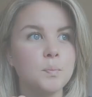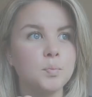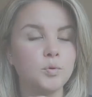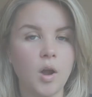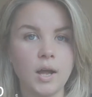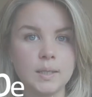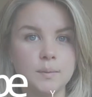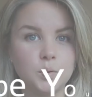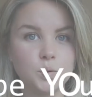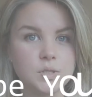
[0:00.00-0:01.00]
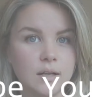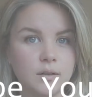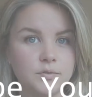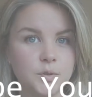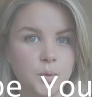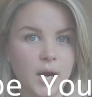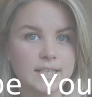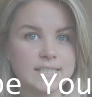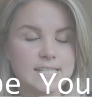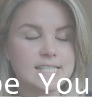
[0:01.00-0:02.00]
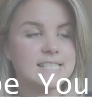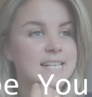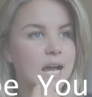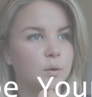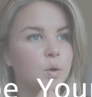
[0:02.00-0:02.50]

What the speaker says: bribe yourself to practice. Now,